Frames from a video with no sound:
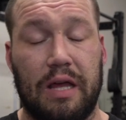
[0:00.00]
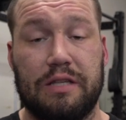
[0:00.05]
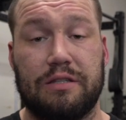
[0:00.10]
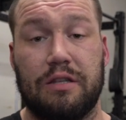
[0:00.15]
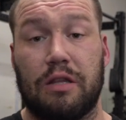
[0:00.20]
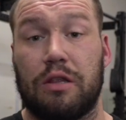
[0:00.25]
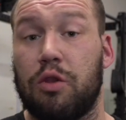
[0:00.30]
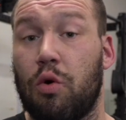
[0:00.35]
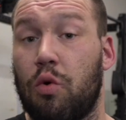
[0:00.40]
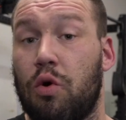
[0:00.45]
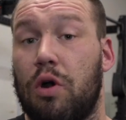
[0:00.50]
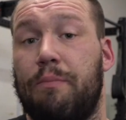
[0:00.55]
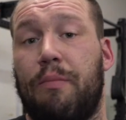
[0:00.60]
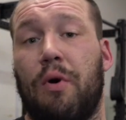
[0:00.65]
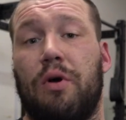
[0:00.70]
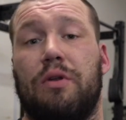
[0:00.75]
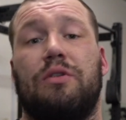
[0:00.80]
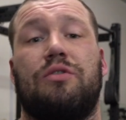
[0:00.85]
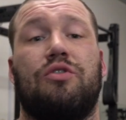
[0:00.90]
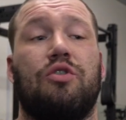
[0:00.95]
It's the lower
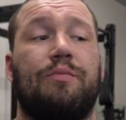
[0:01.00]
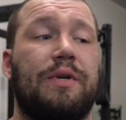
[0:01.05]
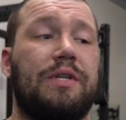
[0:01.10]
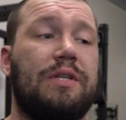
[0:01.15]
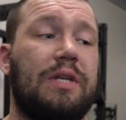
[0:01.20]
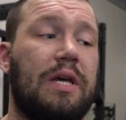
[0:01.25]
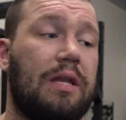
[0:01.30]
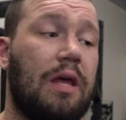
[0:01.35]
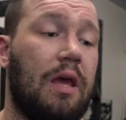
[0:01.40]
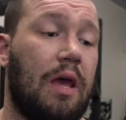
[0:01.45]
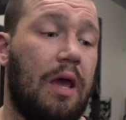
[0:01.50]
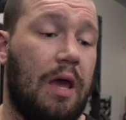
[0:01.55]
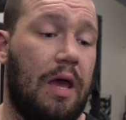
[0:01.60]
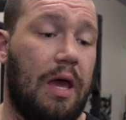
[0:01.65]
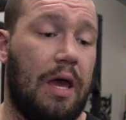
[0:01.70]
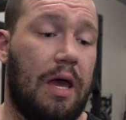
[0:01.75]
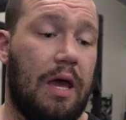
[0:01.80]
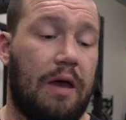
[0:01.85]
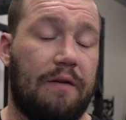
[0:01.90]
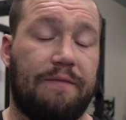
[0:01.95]
body superset.
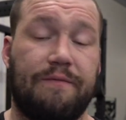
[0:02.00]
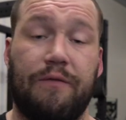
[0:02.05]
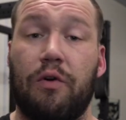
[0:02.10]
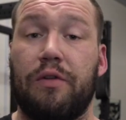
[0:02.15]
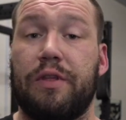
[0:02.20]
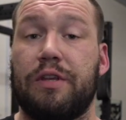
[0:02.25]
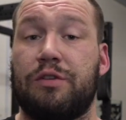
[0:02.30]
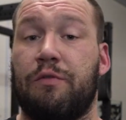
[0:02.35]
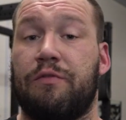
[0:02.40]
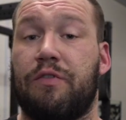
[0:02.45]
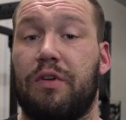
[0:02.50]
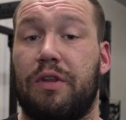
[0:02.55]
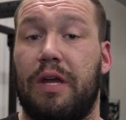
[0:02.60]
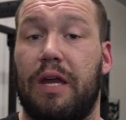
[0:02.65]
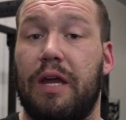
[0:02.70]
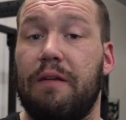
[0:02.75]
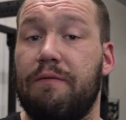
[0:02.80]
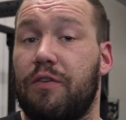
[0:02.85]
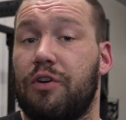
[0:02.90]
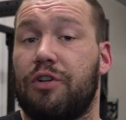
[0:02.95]
For this, we've got
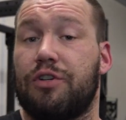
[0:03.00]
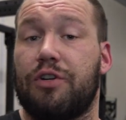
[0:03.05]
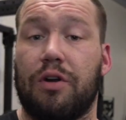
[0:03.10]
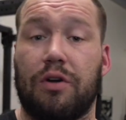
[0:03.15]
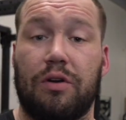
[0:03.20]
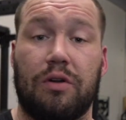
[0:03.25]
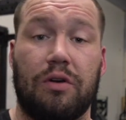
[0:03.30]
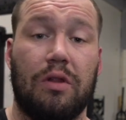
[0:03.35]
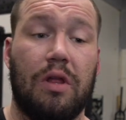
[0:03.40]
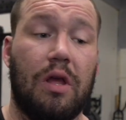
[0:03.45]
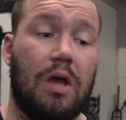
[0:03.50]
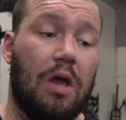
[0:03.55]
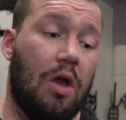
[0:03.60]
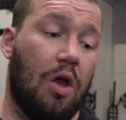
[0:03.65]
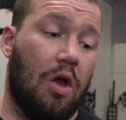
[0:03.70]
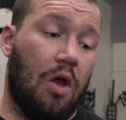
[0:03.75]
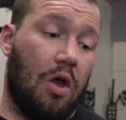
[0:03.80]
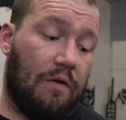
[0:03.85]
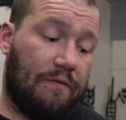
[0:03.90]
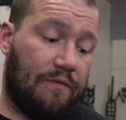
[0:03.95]
an inverse curl
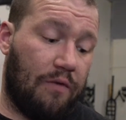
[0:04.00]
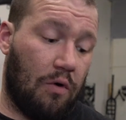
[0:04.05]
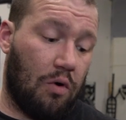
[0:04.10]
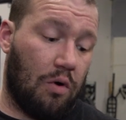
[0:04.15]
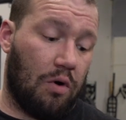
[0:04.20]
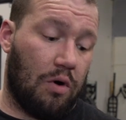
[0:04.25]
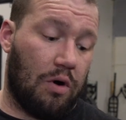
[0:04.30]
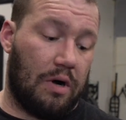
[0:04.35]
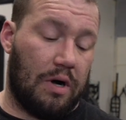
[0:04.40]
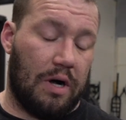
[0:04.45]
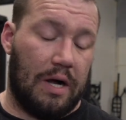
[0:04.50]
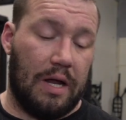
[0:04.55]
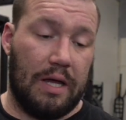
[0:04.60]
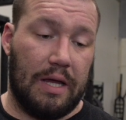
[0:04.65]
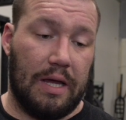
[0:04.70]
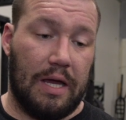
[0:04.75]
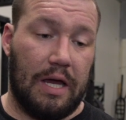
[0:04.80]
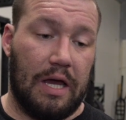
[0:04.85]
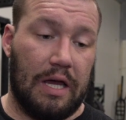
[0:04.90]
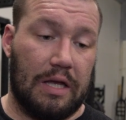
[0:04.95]
for
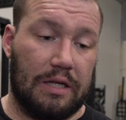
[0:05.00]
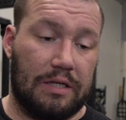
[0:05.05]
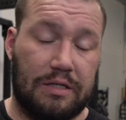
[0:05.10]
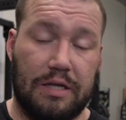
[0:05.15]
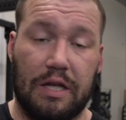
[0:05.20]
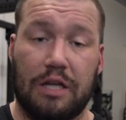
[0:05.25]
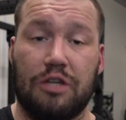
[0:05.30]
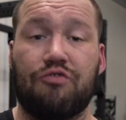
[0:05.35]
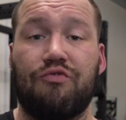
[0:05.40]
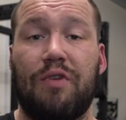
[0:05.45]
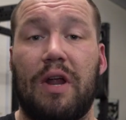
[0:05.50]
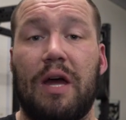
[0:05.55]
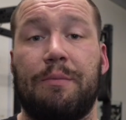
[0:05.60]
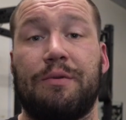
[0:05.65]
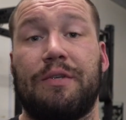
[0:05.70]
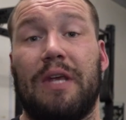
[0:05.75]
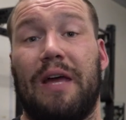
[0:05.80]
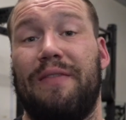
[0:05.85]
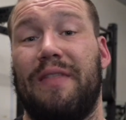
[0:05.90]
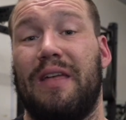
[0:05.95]
6
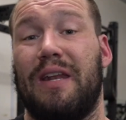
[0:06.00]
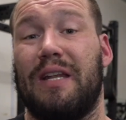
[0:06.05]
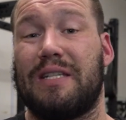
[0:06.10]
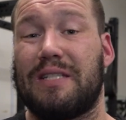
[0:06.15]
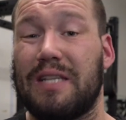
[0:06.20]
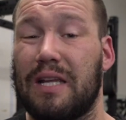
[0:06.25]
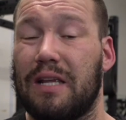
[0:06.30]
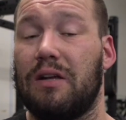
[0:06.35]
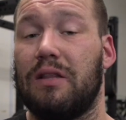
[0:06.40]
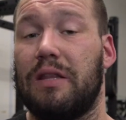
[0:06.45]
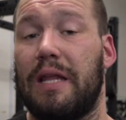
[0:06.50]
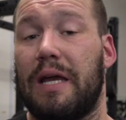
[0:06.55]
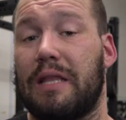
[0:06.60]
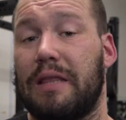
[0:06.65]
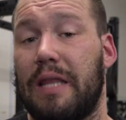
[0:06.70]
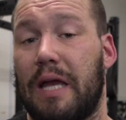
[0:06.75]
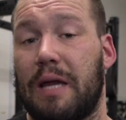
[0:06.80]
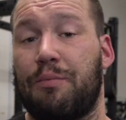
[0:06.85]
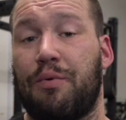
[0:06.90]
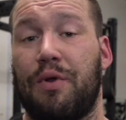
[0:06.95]
reps, and then a single
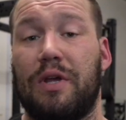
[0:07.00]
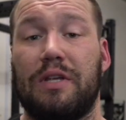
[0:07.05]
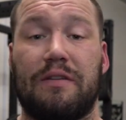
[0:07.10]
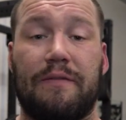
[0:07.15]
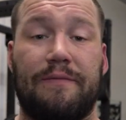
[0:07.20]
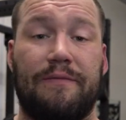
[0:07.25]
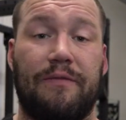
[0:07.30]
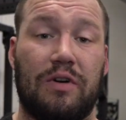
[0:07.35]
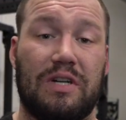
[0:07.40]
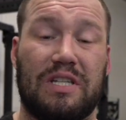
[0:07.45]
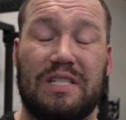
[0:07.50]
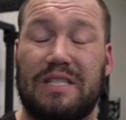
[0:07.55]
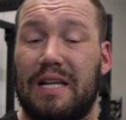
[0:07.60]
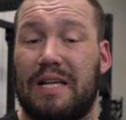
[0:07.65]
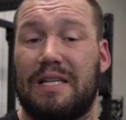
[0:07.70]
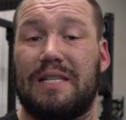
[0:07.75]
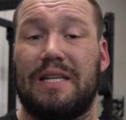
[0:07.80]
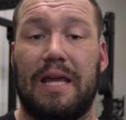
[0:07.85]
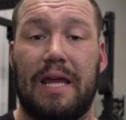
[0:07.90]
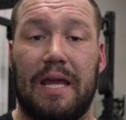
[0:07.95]
leg press for
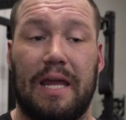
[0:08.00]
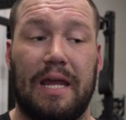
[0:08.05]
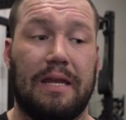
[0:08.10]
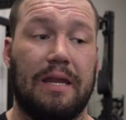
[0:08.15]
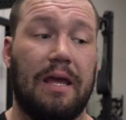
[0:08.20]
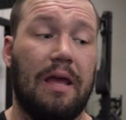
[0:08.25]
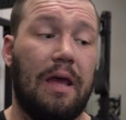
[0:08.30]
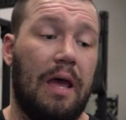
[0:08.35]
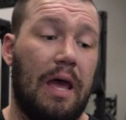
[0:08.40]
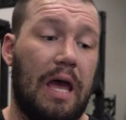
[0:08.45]
6 to 8.